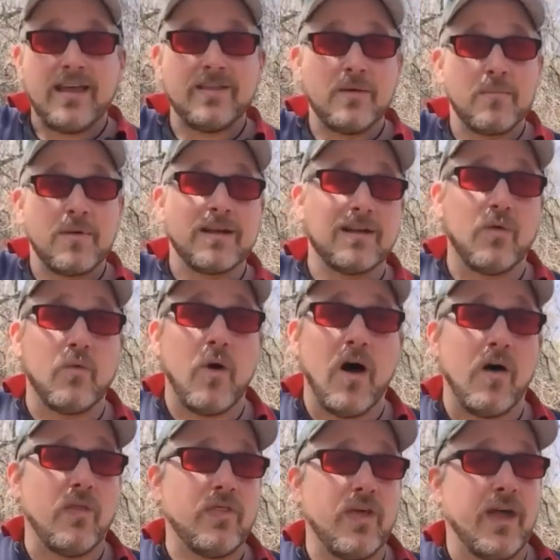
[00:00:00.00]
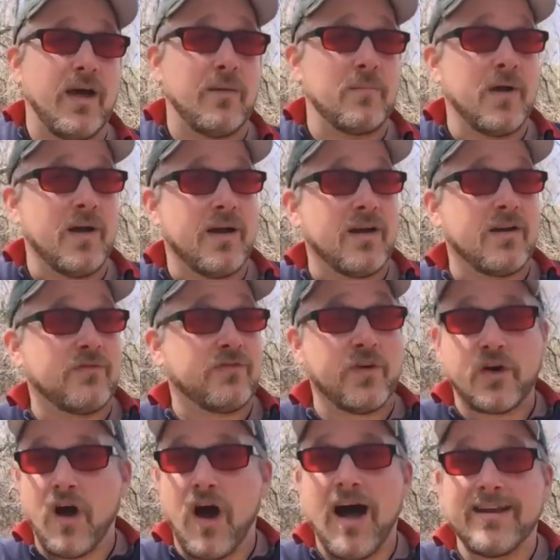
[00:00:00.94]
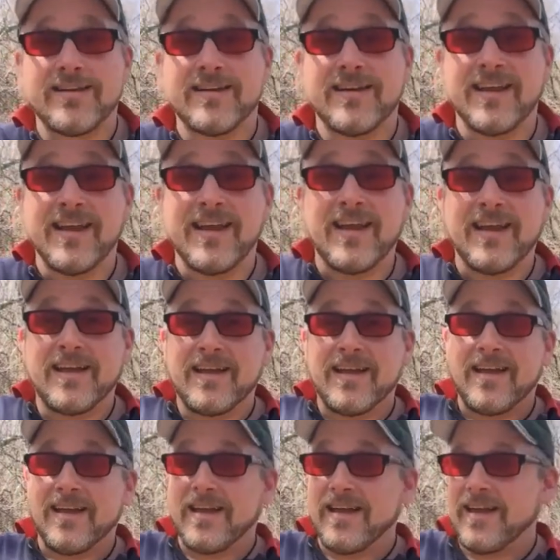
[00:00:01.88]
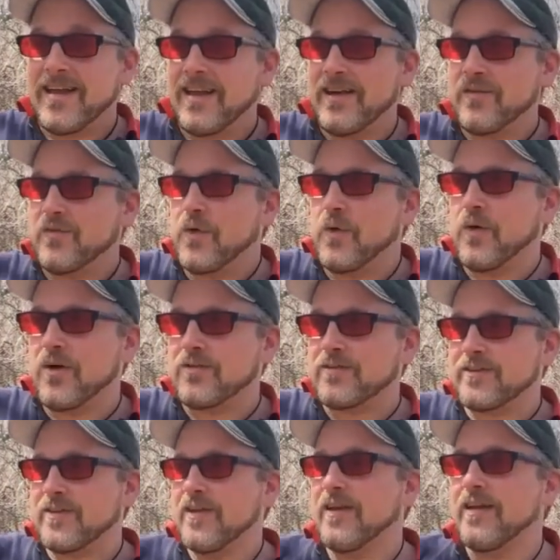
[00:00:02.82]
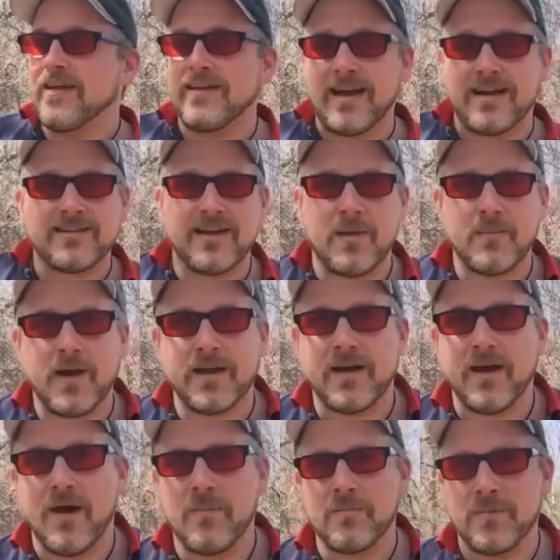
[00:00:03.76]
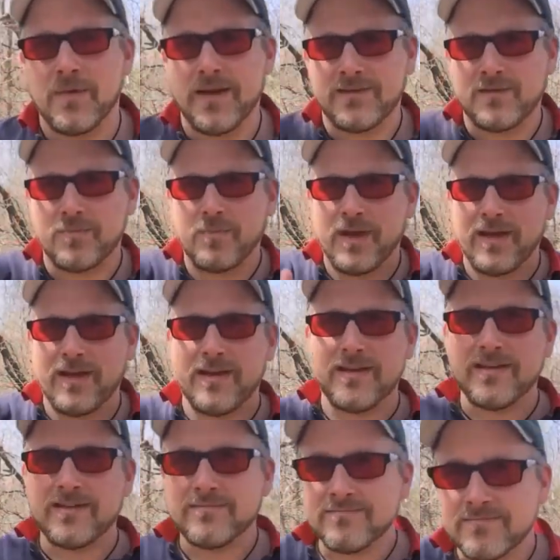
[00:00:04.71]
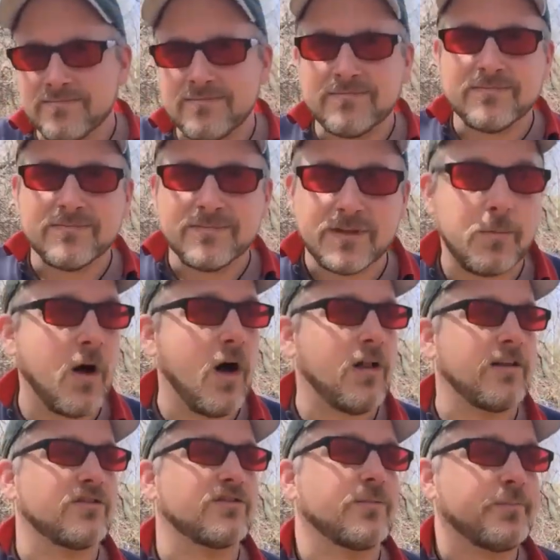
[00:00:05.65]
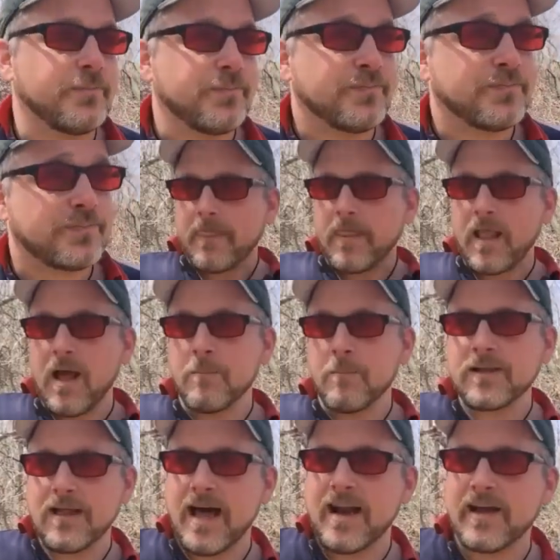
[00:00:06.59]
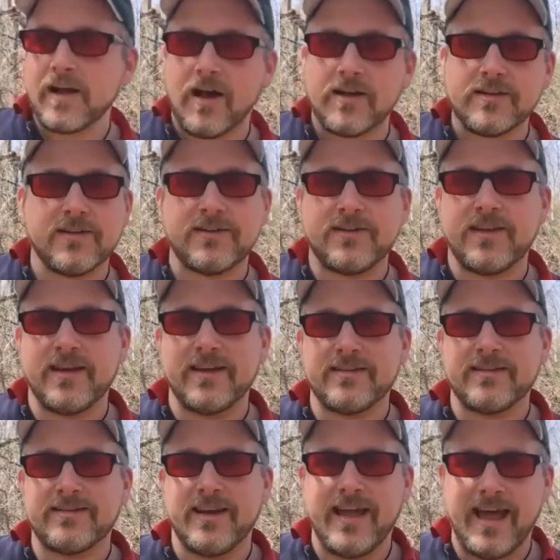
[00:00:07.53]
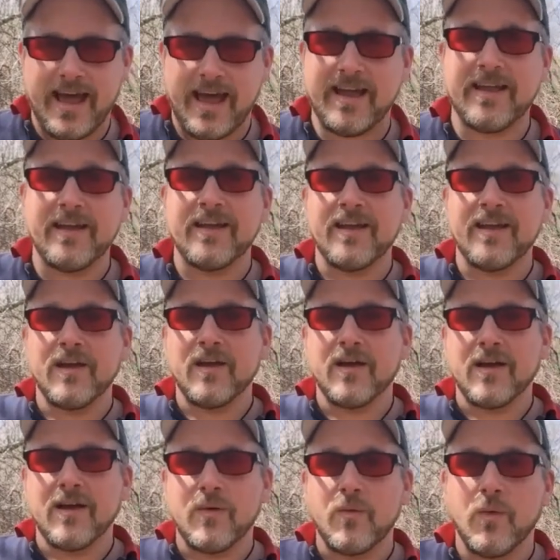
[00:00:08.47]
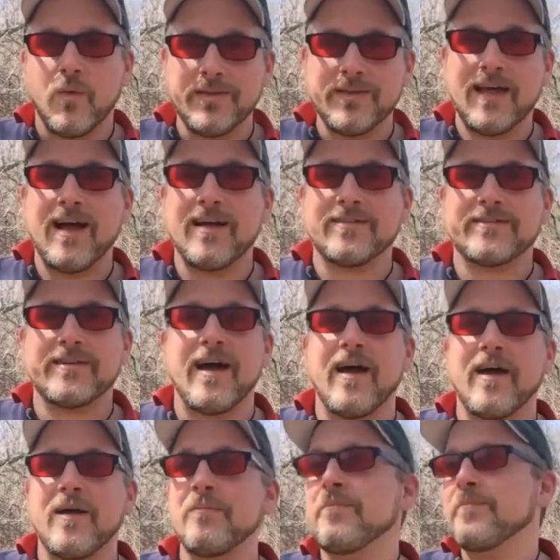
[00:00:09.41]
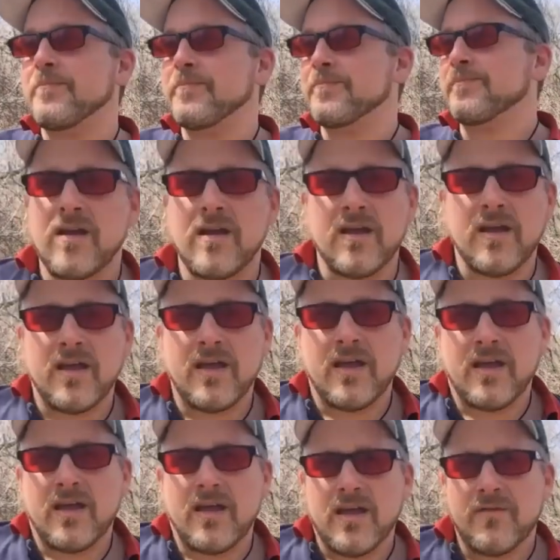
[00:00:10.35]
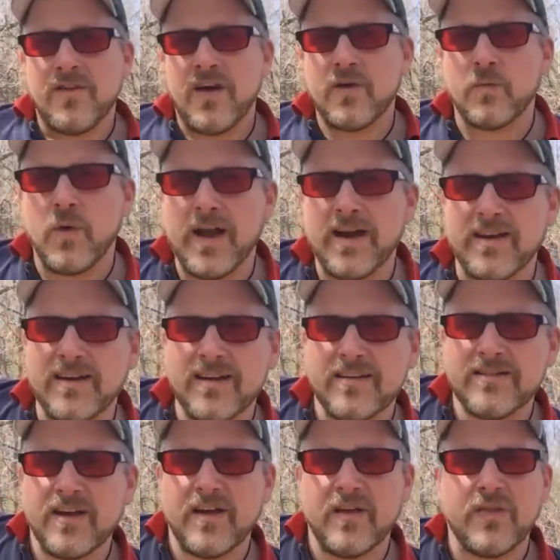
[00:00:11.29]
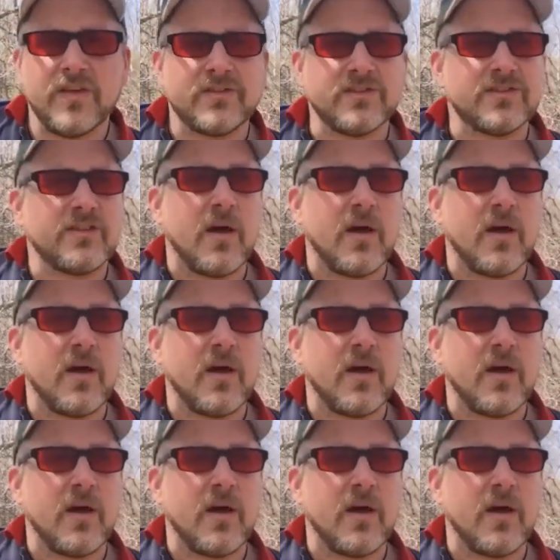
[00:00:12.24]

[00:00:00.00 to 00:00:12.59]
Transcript: in the middle of Waltham, forgotten. And of course, next time I come, it's being demolished. I'm glad I got to see it today, one last time. If I'd waited until this